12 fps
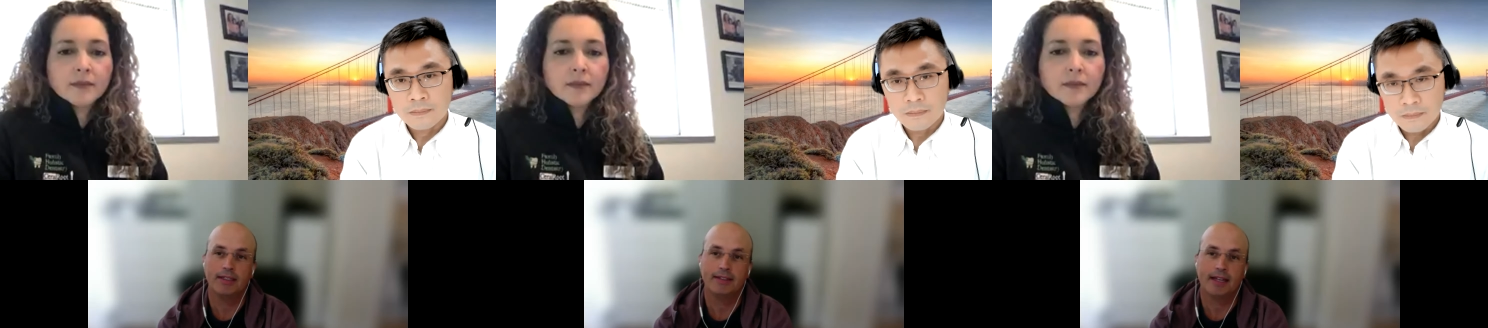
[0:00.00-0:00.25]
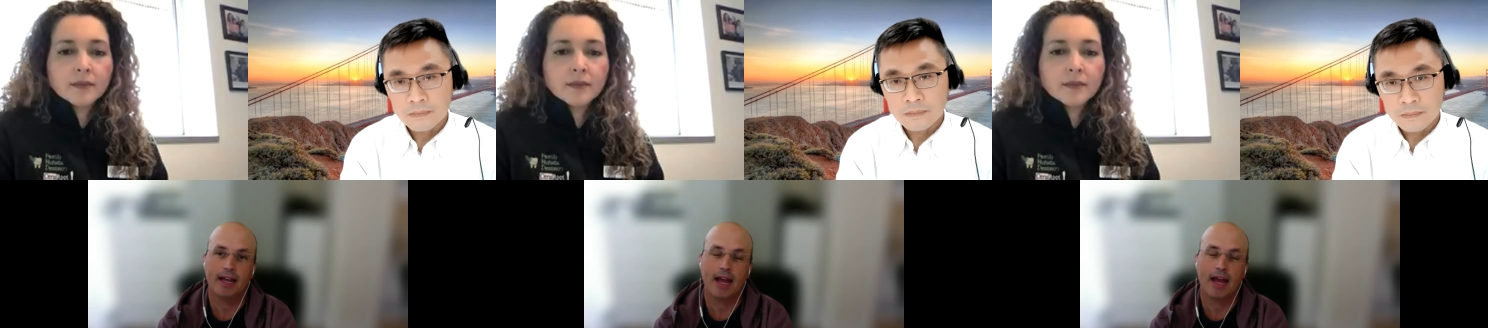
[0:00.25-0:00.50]

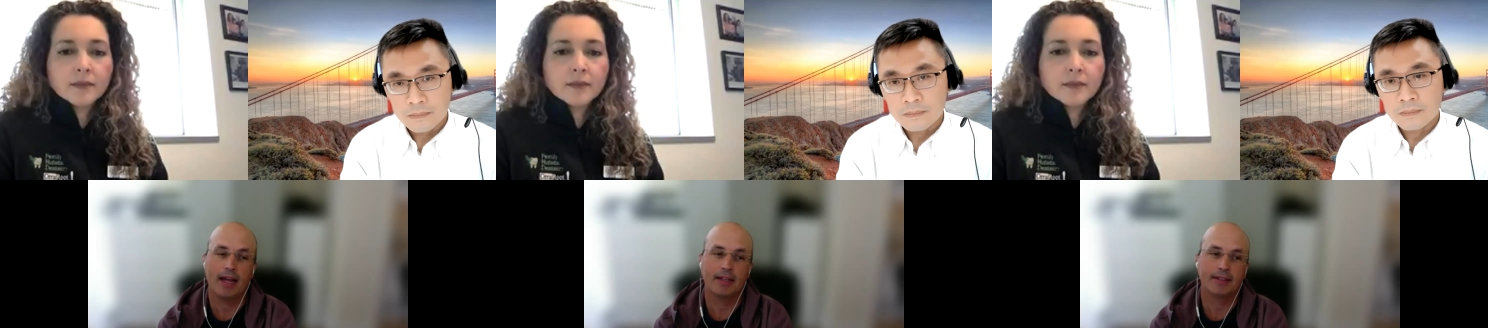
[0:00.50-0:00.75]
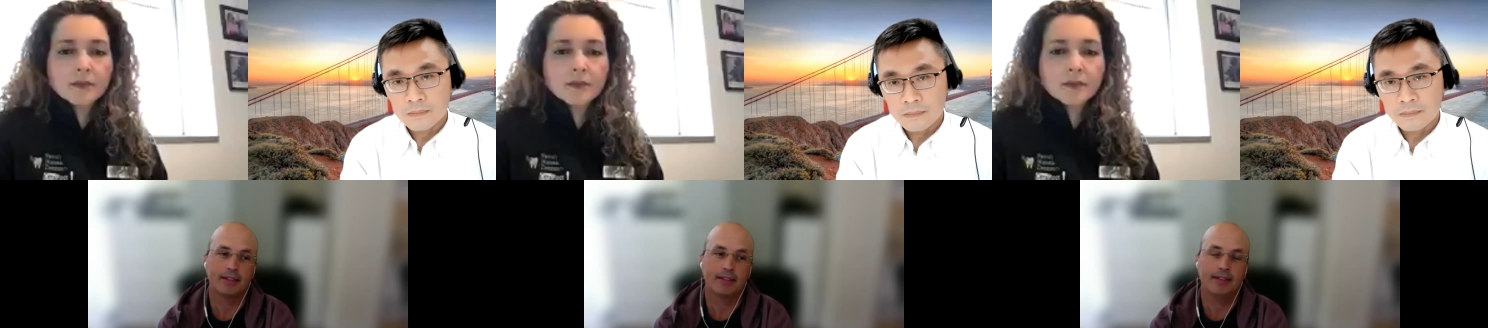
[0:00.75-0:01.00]

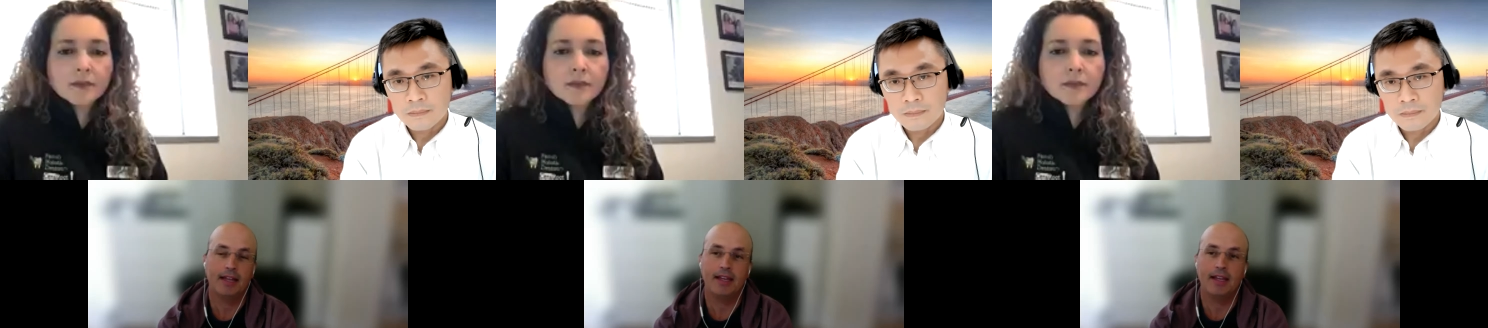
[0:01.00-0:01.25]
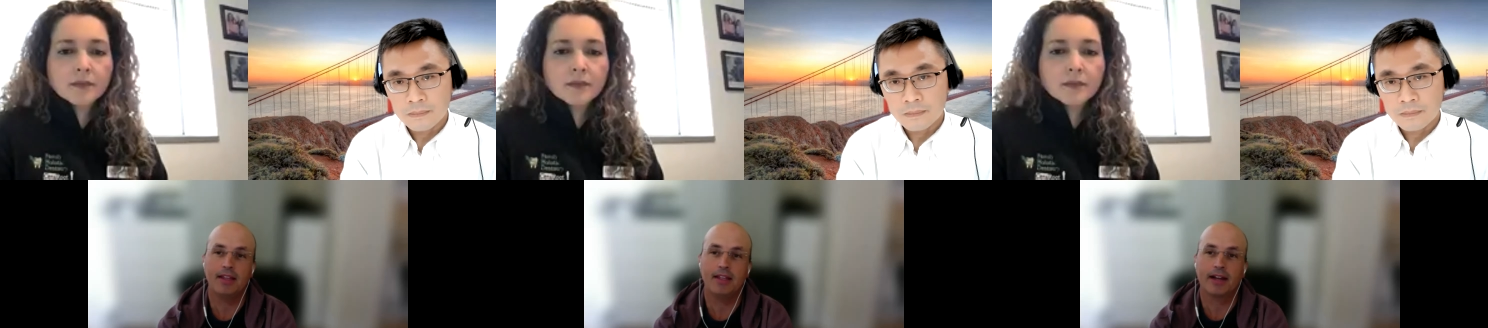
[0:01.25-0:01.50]
Speaker 1: that they
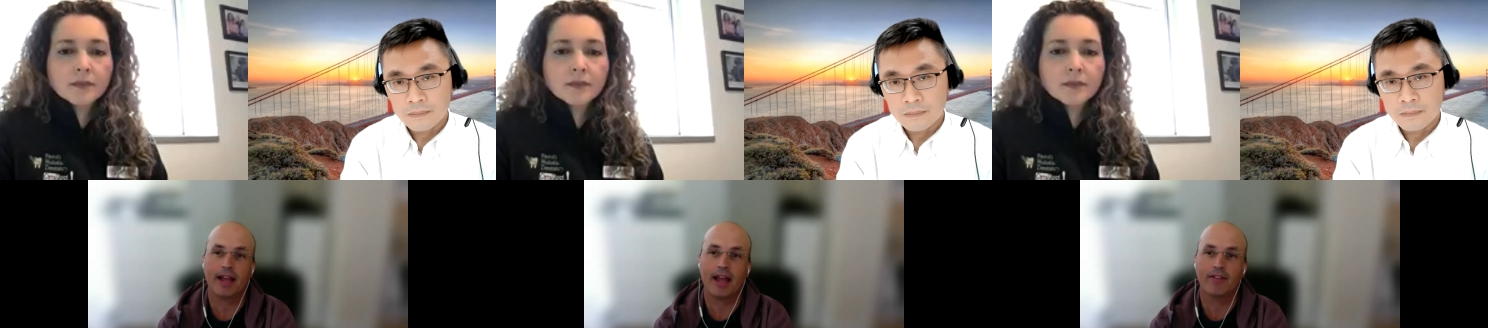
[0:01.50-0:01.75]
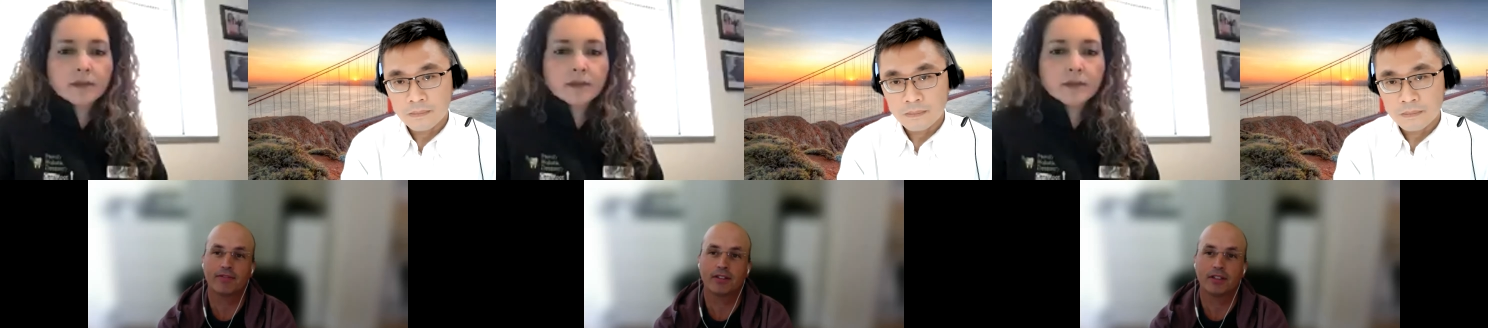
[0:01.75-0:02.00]
either
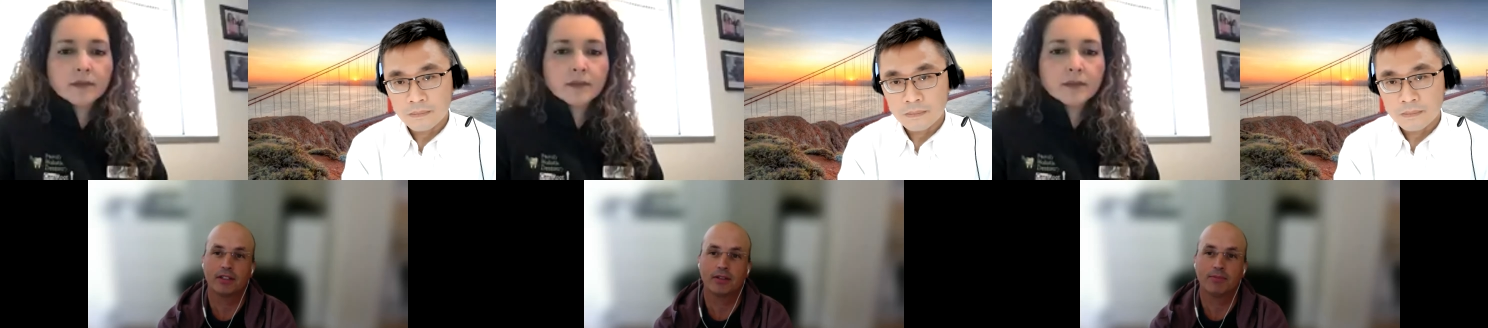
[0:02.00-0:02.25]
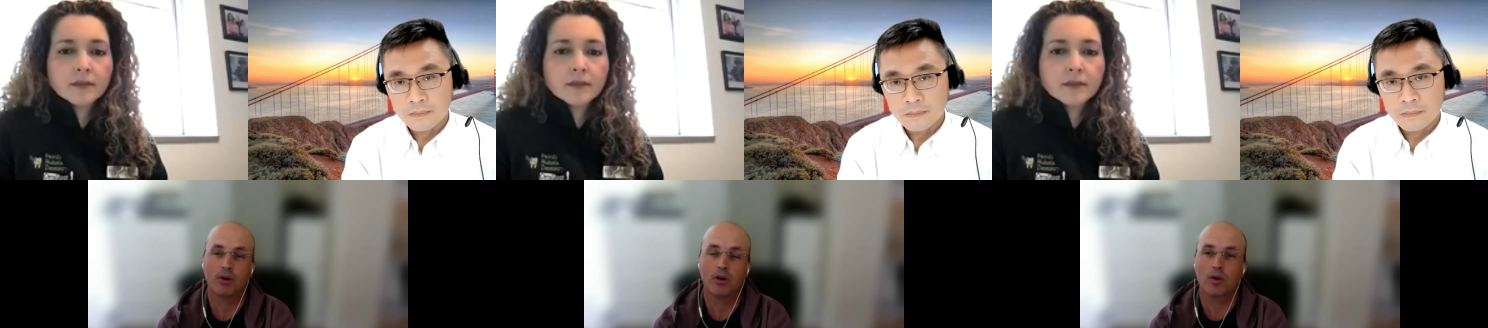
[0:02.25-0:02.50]
have
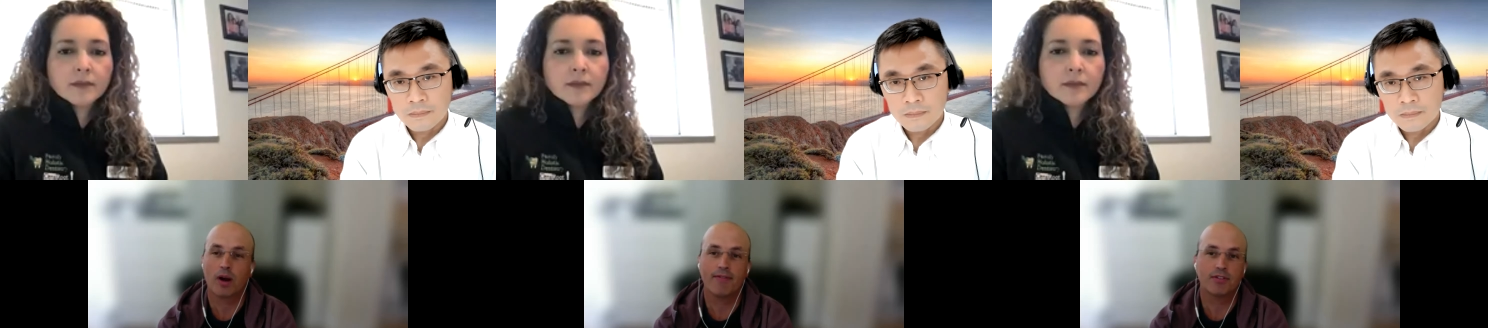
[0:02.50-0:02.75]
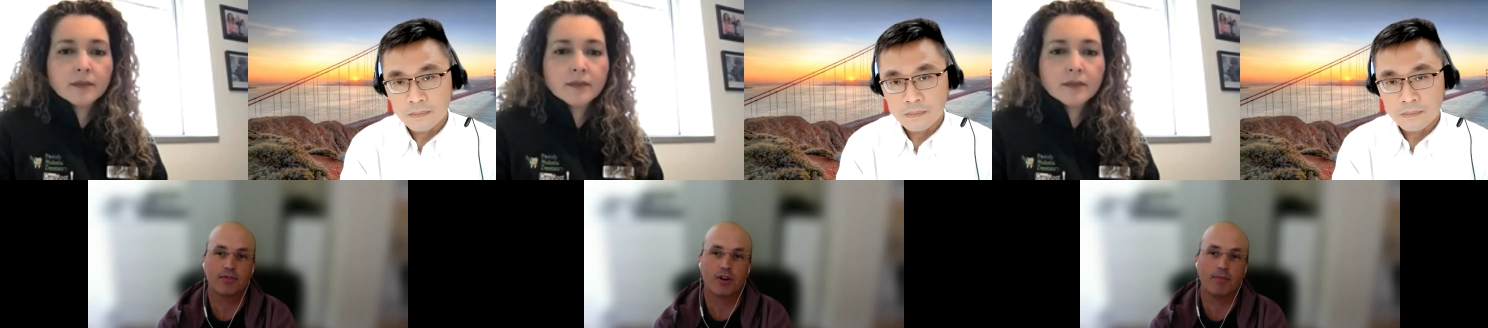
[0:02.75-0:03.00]
bone
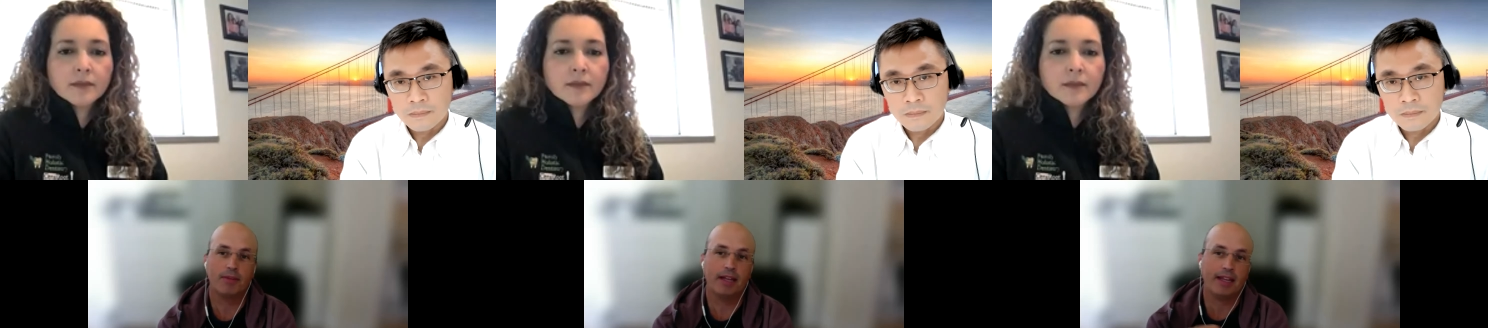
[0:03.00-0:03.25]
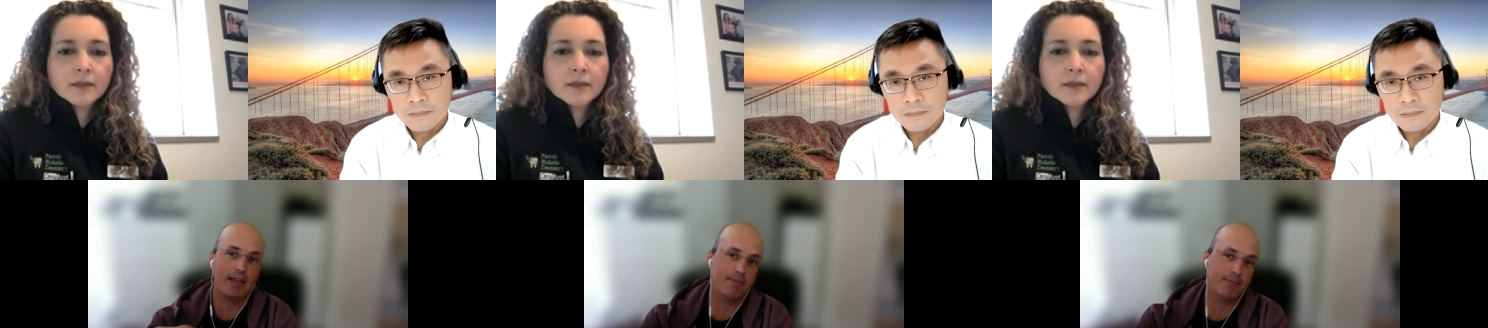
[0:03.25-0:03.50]
grafts from the
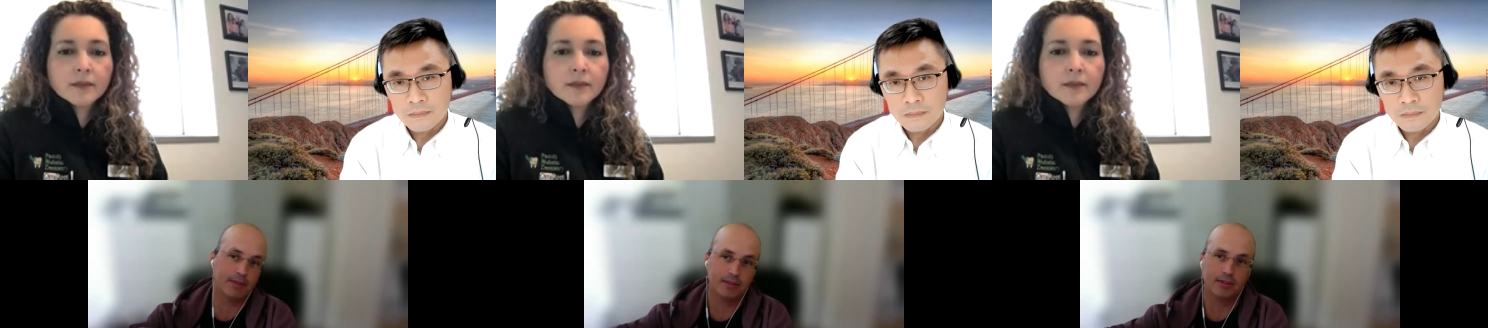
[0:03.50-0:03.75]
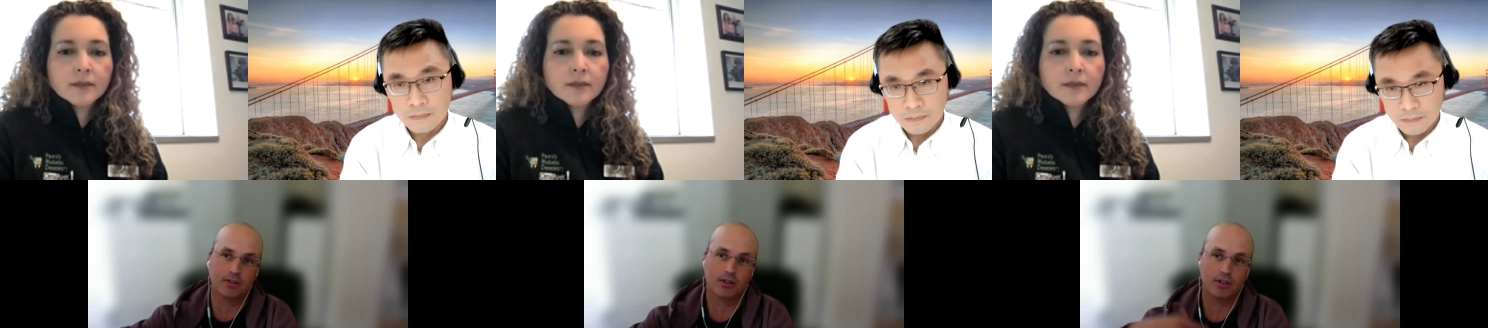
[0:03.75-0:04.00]
hip
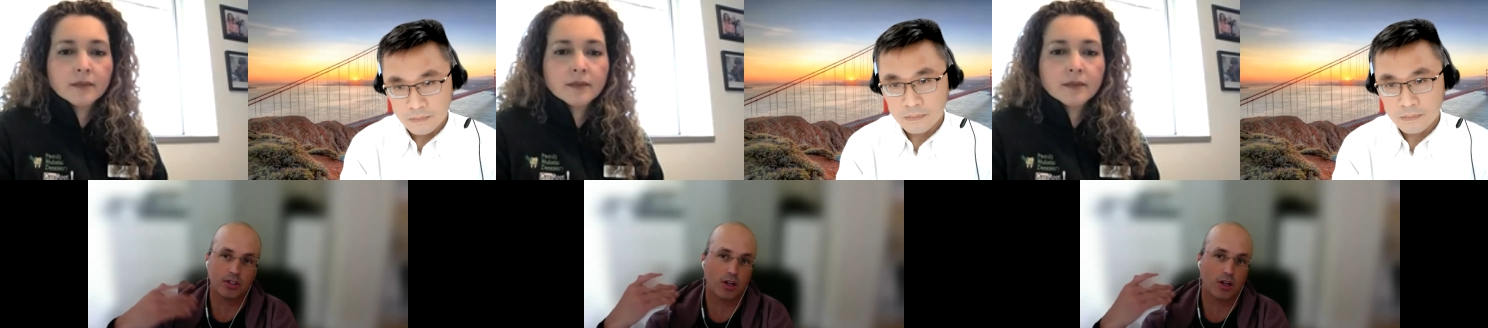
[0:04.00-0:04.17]
or mm-hmm.